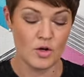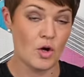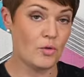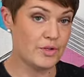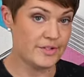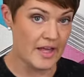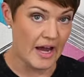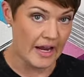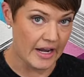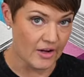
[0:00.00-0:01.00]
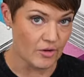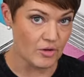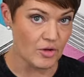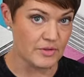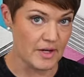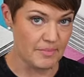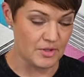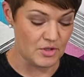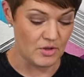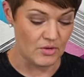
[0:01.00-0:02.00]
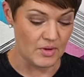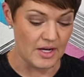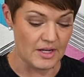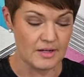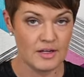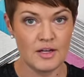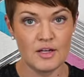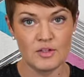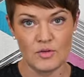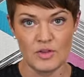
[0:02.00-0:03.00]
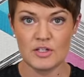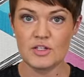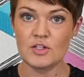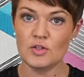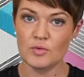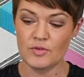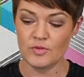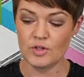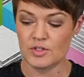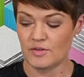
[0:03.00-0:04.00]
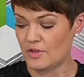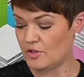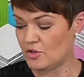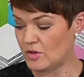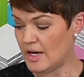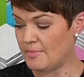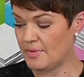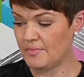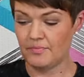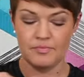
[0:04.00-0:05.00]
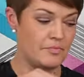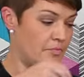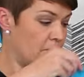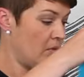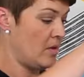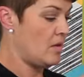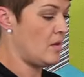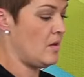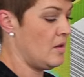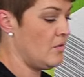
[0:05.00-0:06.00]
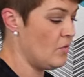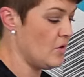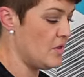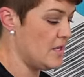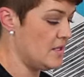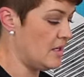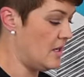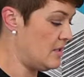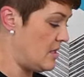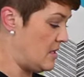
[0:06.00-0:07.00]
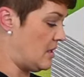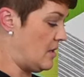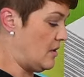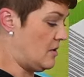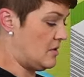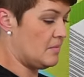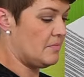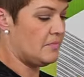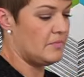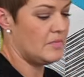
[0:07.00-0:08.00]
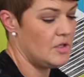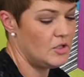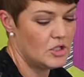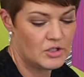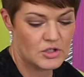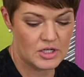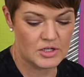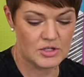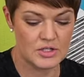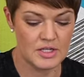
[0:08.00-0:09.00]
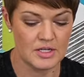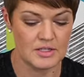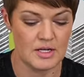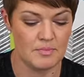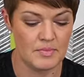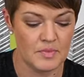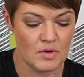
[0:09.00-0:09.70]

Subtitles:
Notice that angle goes up and to the right. So this is the reverse of the stripe for these guys, these colors. It just changes things up.